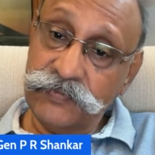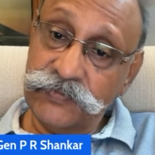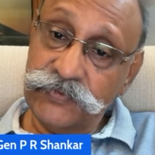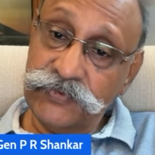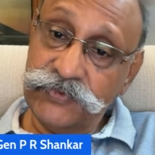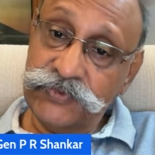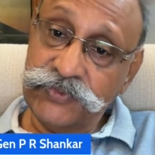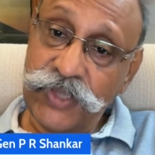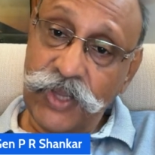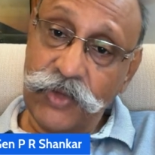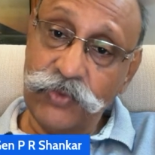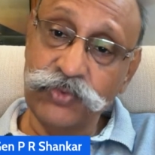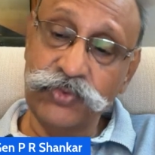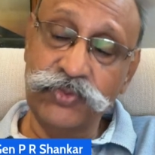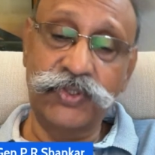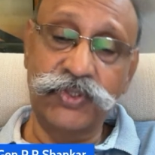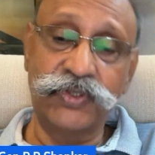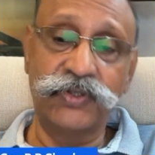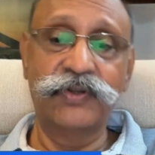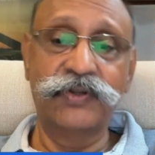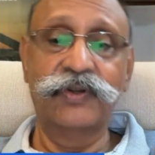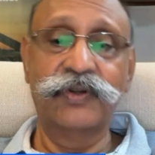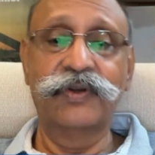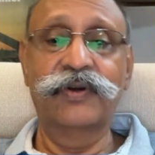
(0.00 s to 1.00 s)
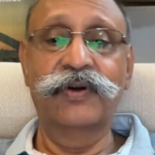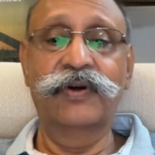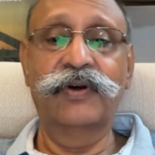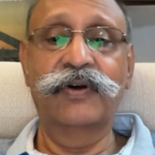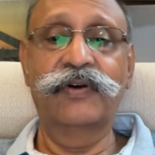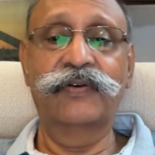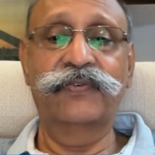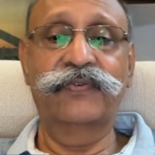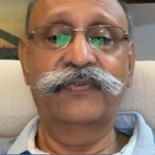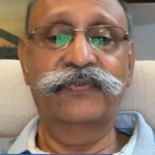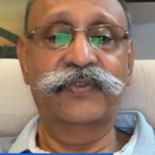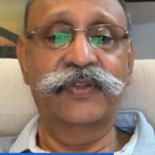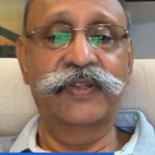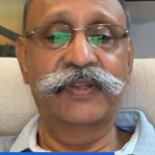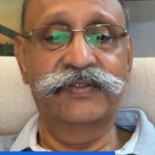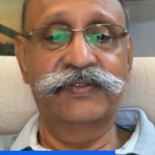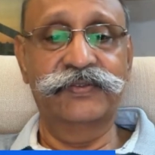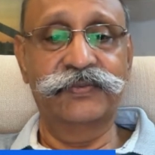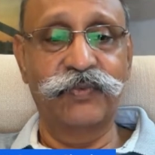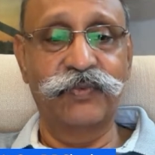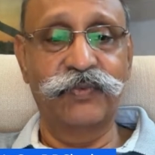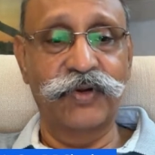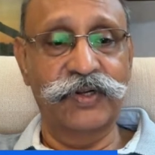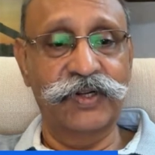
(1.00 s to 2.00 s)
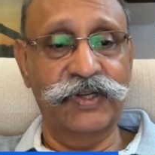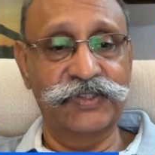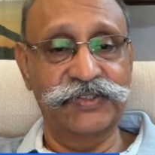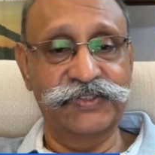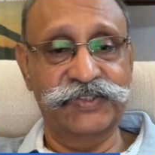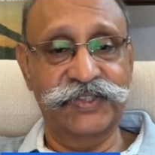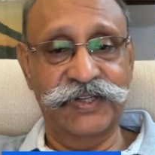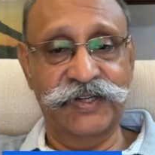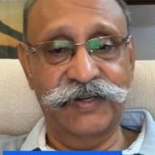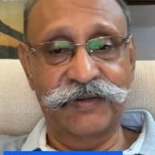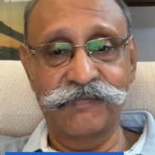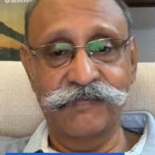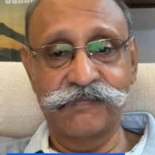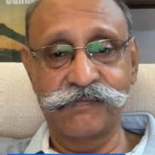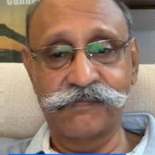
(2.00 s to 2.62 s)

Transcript: south of this watershed.